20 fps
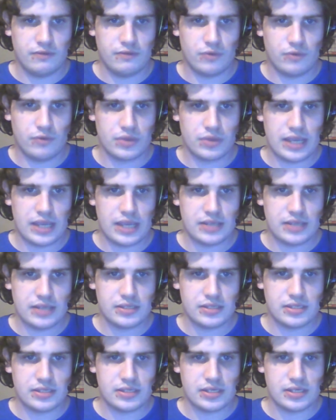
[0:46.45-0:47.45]

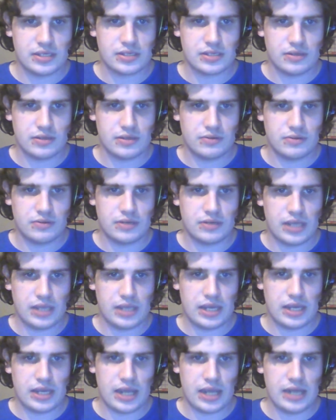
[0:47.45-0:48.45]

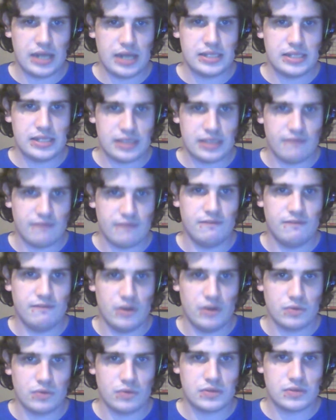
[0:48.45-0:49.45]
4,687
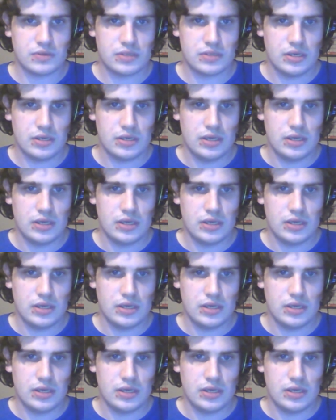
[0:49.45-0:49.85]
votes,